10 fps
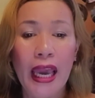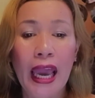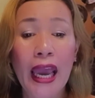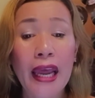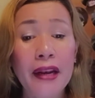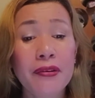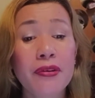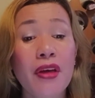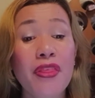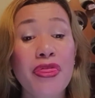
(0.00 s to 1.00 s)
And
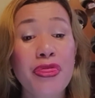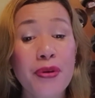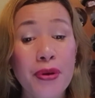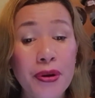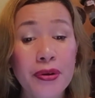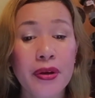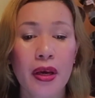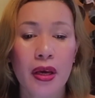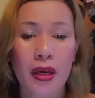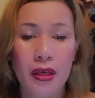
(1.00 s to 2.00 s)
the third
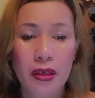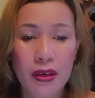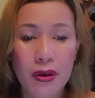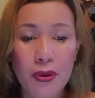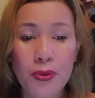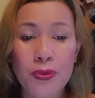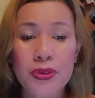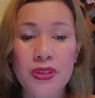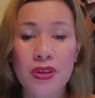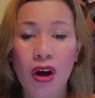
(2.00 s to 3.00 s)

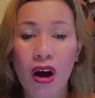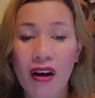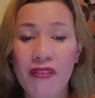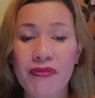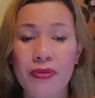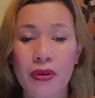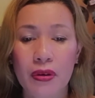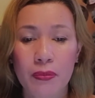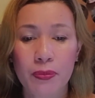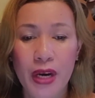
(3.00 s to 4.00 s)
use of
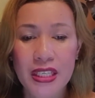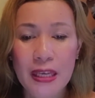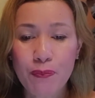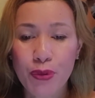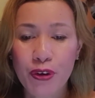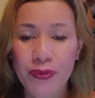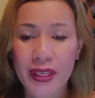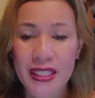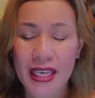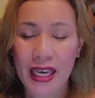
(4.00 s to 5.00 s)
present
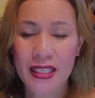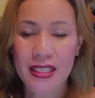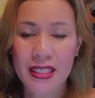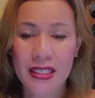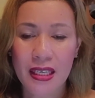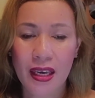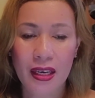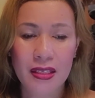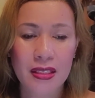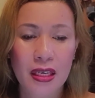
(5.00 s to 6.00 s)
perfect tense
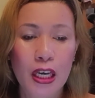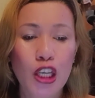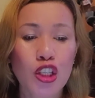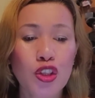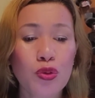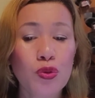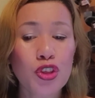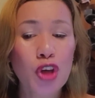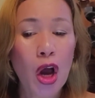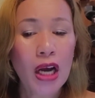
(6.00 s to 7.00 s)
is to
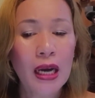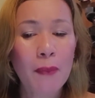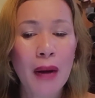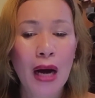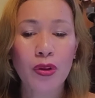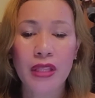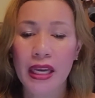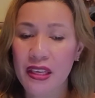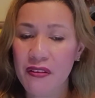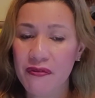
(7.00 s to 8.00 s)
talk about
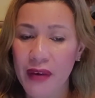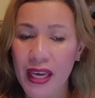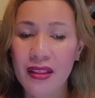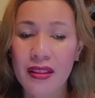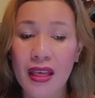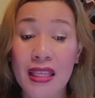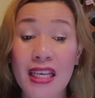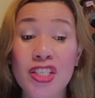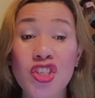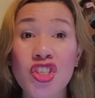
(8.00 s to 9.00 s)
an event that
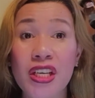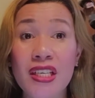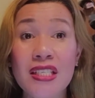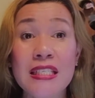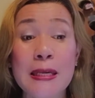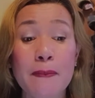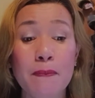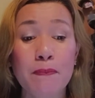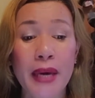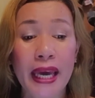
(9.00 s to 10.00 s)
has just
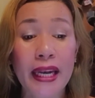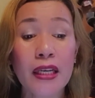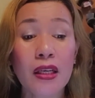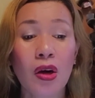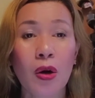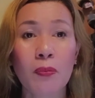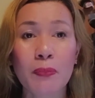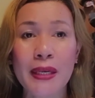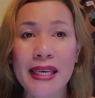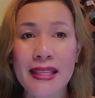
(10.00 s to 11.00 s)
been
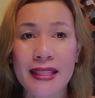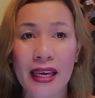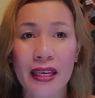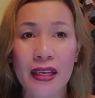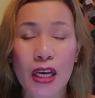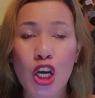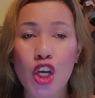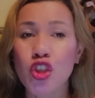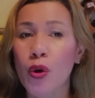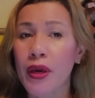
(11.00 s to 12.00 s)
completed.
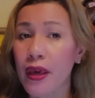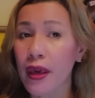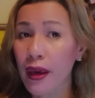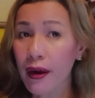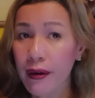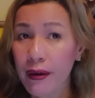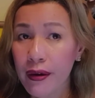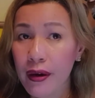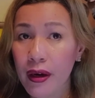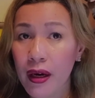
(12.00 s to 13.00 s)
So
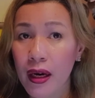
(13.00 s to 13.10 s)
here,